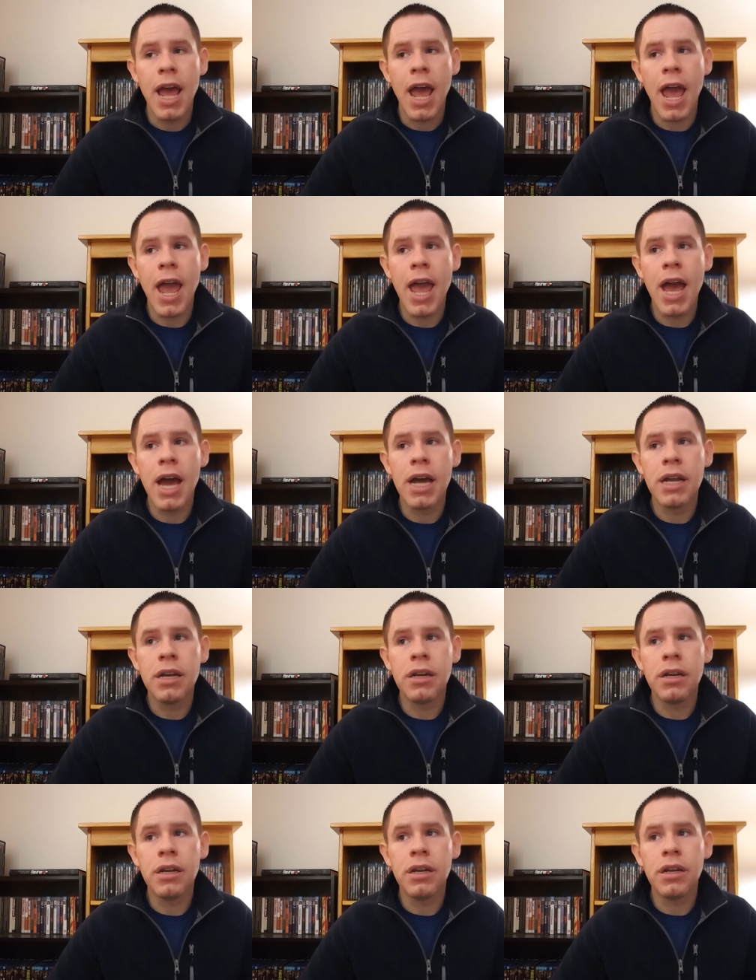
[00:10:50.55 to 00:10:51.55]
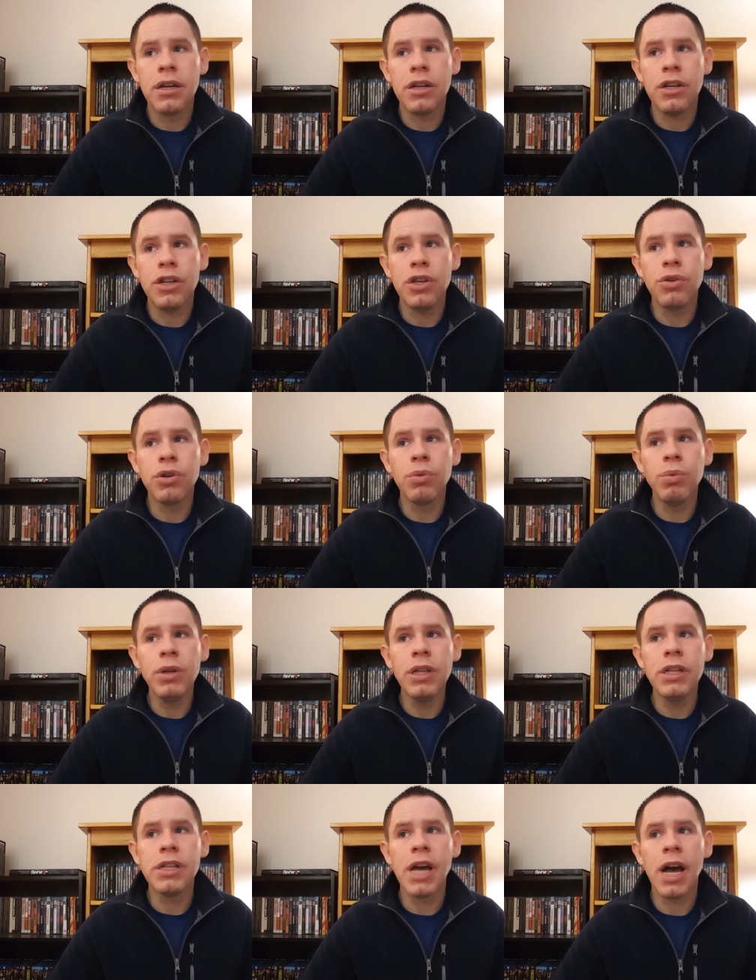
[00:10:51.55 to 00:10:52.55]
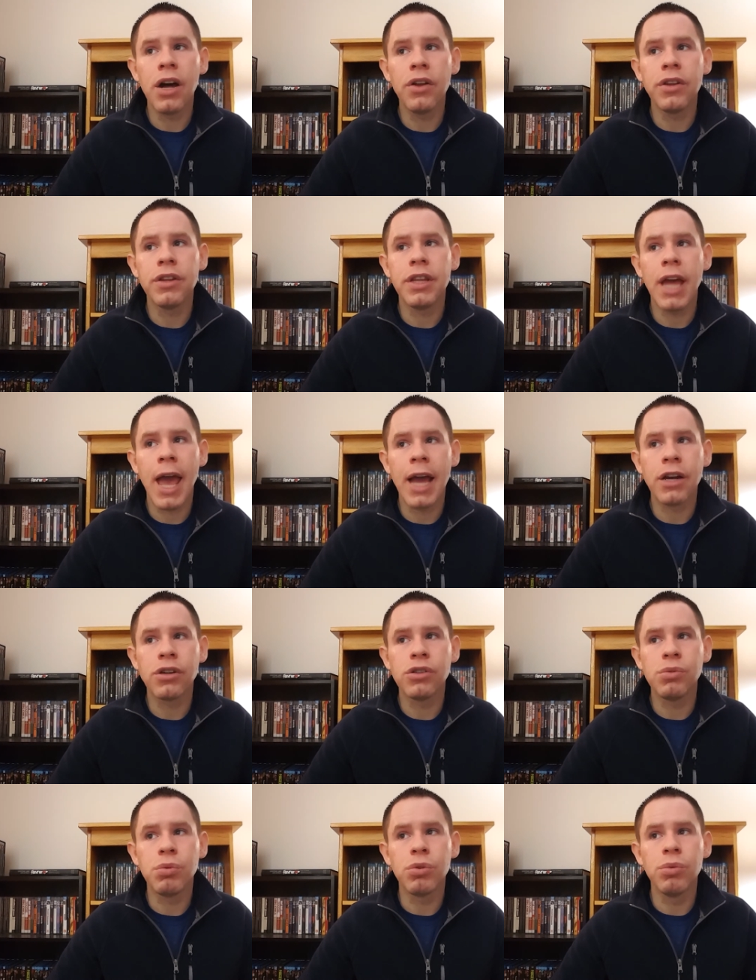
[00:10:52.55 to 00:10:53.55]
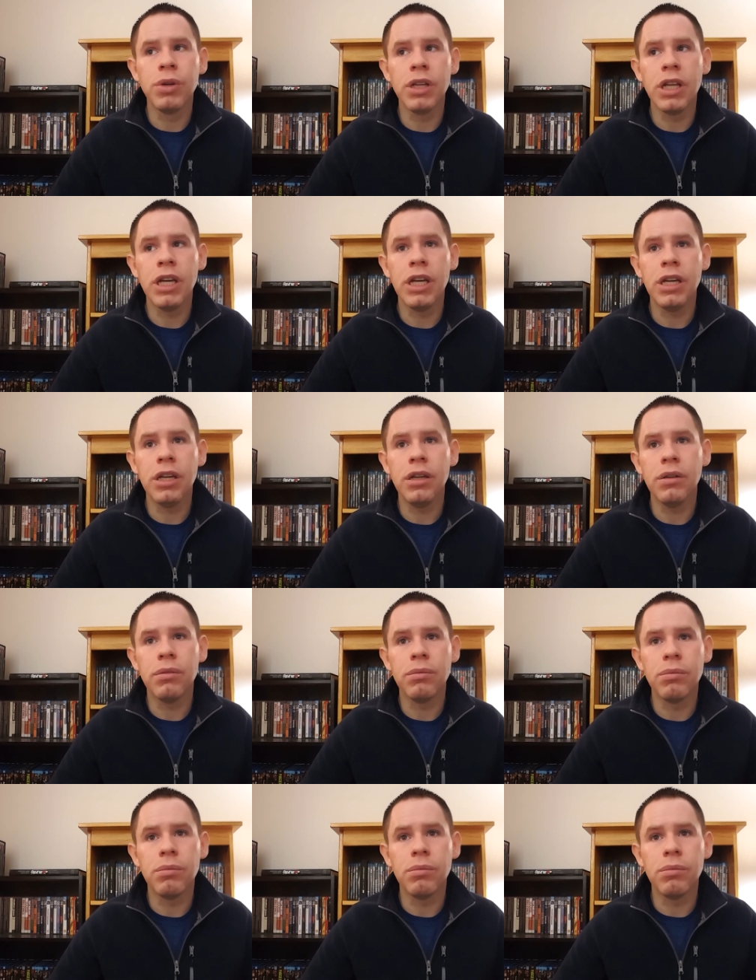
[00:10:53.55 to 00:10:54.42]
And you could really tell that the actors were really